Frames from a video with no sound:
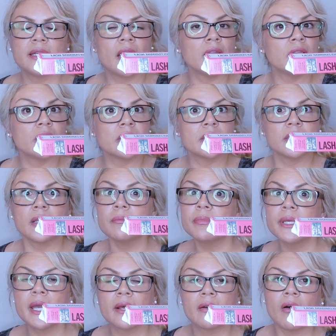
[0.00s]
not look
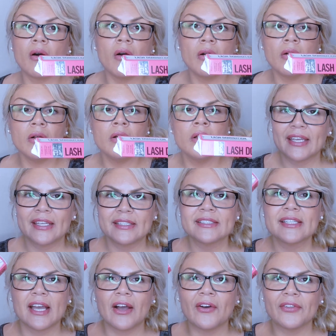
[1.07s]
clumpy at all. I can
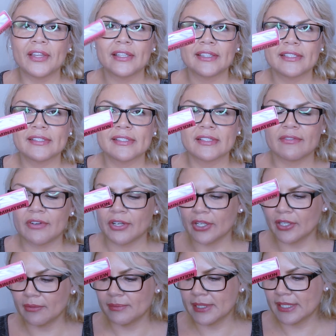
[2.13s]
tell that this is a very
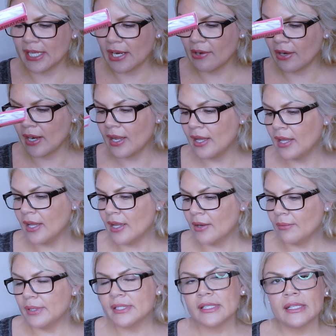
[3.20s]
good mascara.
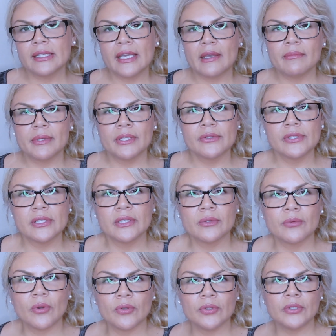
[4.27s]
Recently I've been using the
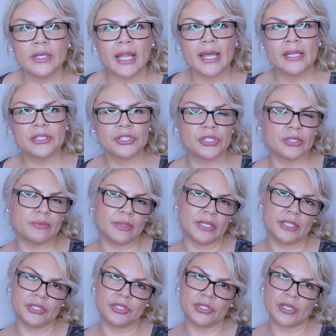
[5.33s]
roller lash,
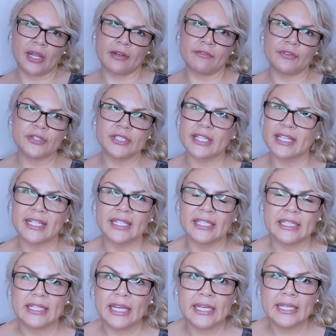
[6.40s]
which at first I
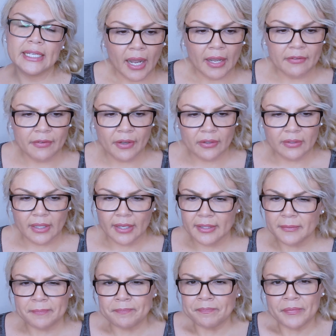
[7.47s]
didn't like. I felt
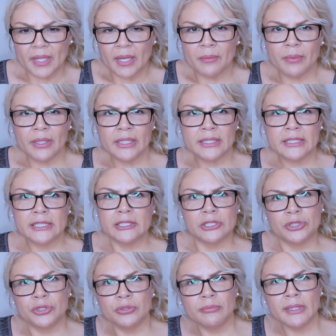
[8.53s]
like it really didn't
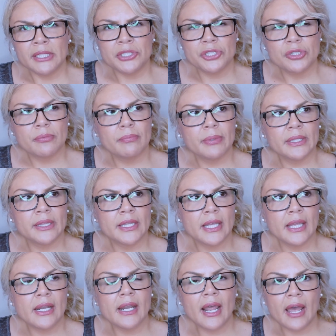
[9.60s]
do much, but
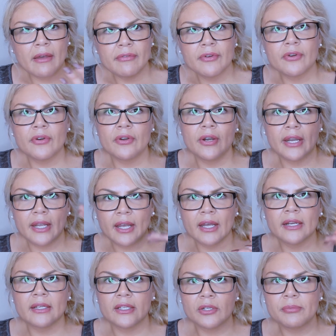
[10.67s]
then after it
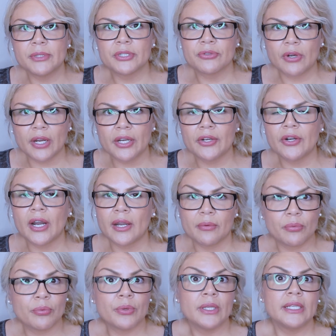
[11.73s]
got a little bit drier, I
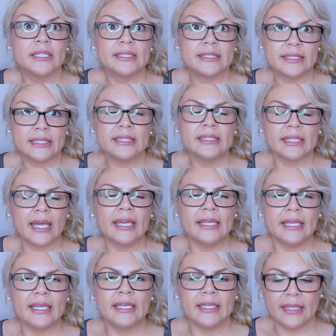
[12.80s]
really did
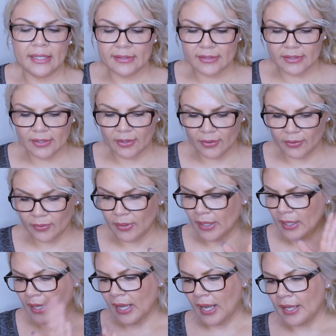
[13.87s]
like it, and so
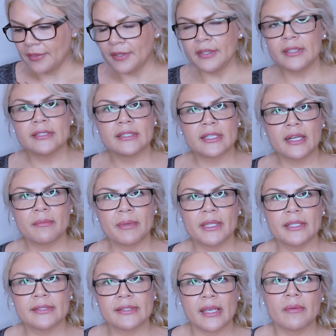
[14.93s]
I think it's going to be
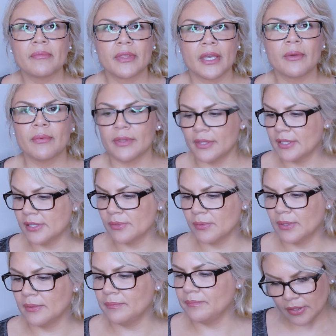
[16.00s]
the same thing with this
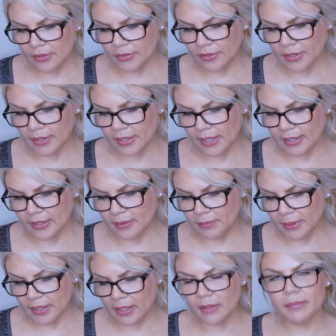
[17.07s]
one. The other thing that I did
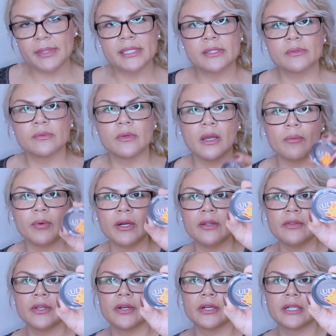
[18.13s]
pick up is one
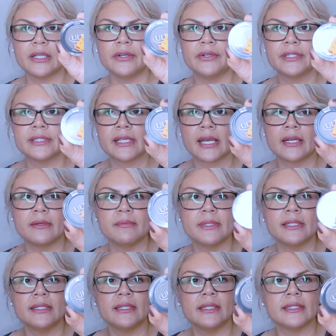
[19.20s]
of their clearance item,
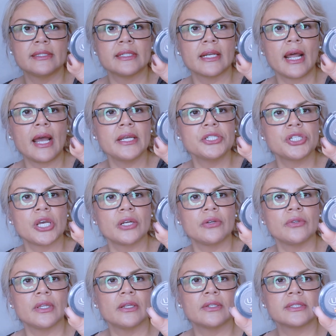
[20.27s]
and it's an
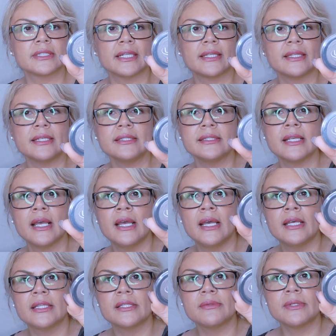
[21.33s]
eyeshadow that looks like this.
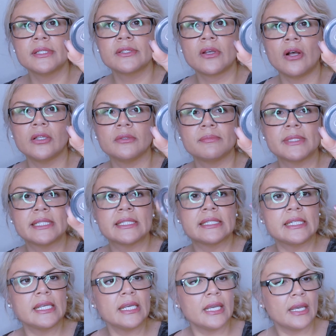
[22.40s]
This one is called
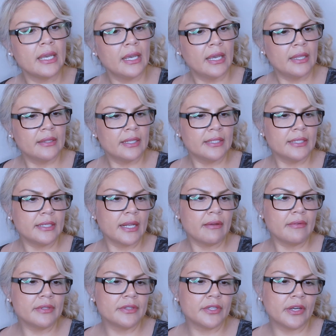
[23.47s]
Mystique. They did
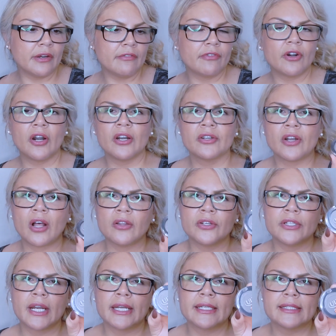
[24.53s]
have it there for a
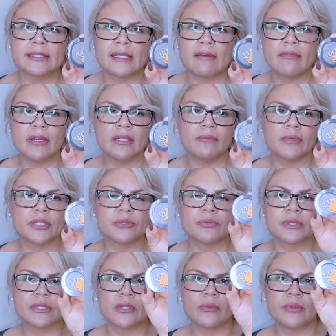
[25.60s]
dollar ninety-seven, which
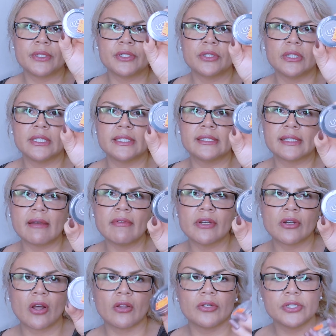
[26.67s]
was originally
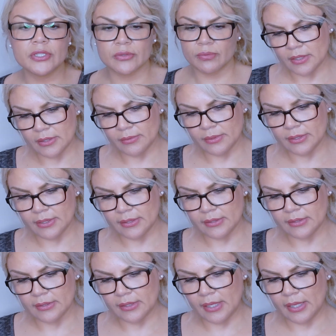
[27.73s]
seven dollars. This one
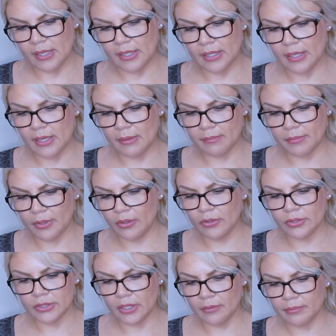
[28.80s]
doesn't say
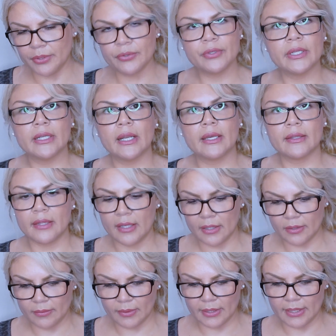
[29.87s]
Ulta Beauty like the
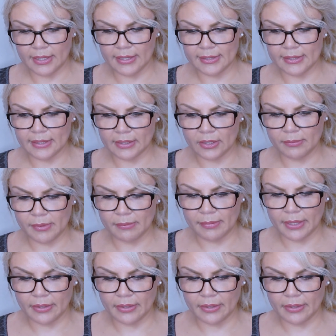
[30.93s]
other one, and it's a little bit